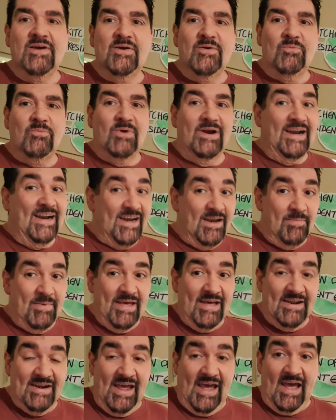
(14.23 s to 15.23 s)
were a little bit
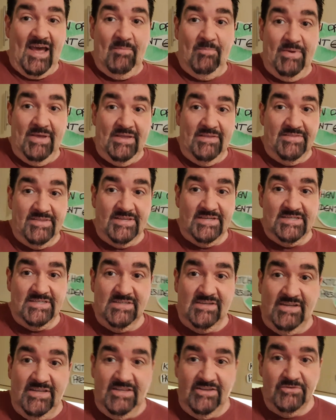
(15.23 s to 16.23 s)
unhappy that
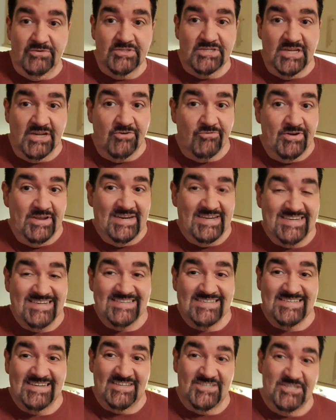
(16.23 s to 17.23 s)
I used ingredients
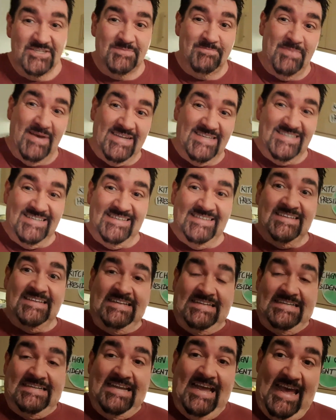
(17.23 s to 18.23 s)
such as butter,
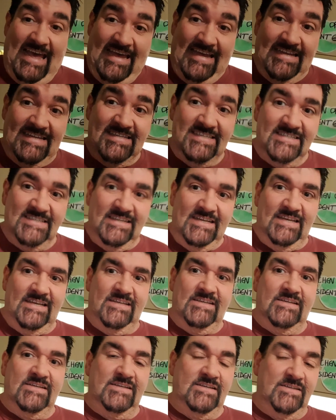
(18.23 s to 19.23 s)
eggs
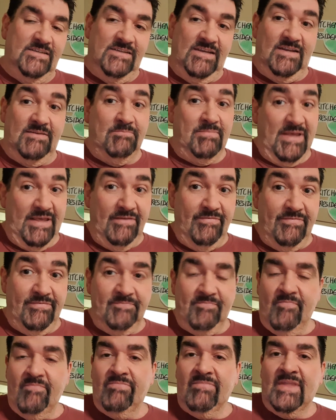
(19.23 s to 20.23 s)
and beef.
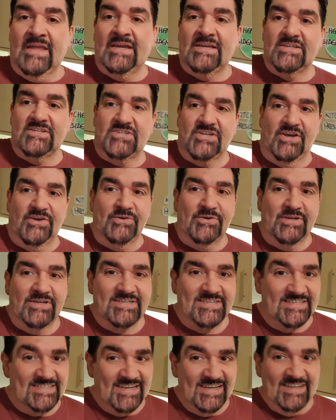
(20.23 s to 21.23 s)
So
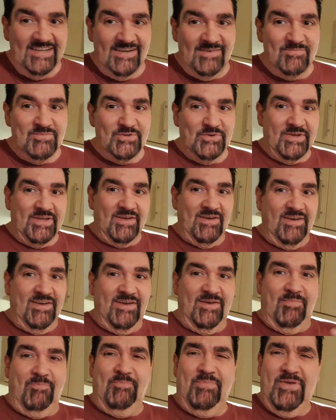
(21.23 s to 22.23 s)
today I'm doing a
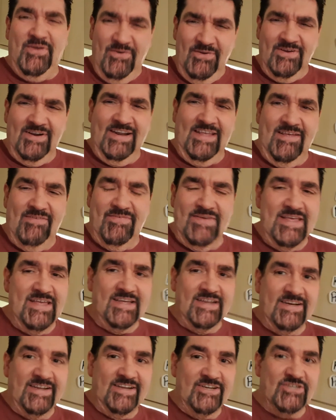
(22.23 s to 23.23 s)
purely
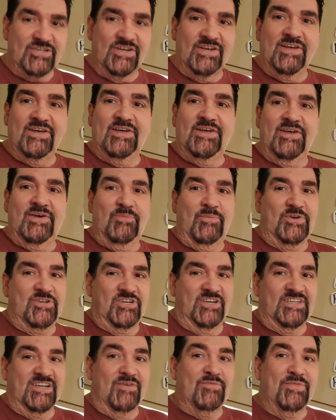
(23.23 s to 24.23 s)
vegan dish which I
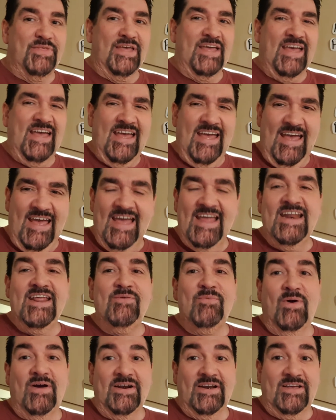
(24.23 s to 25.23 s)
don't think
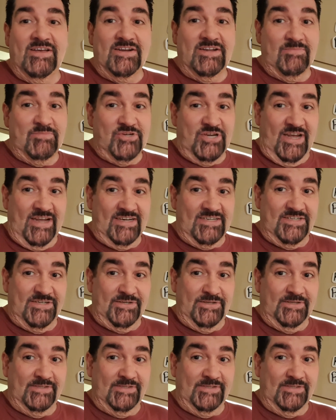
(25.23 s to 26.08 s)
anyone could object to.